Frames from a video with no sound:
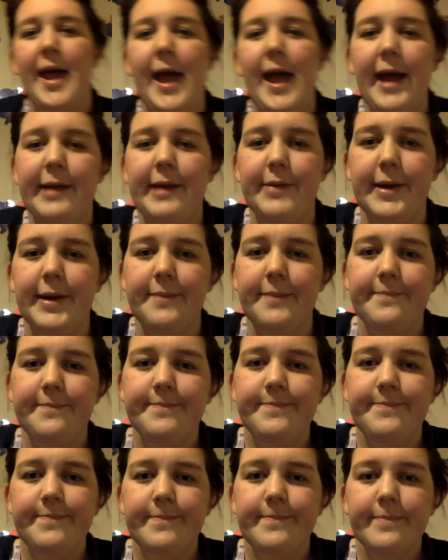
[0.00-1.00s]
Anyway,
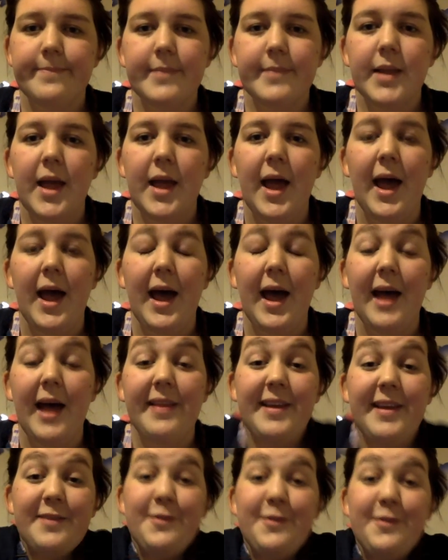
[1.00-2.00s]

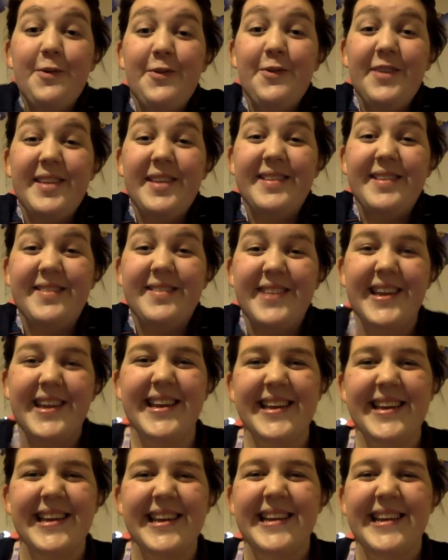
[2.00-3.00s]
that's all for this
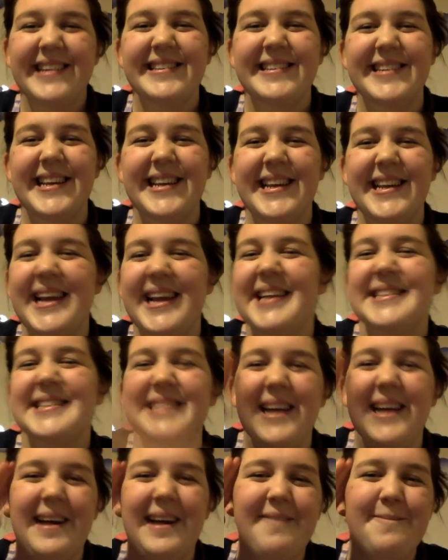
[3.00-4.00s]
week. See you next
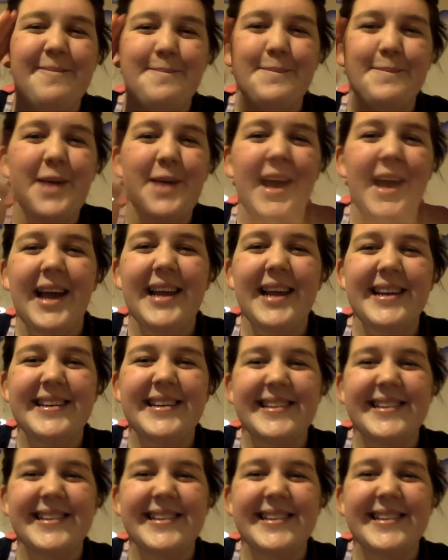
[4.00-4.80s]
time. Bye.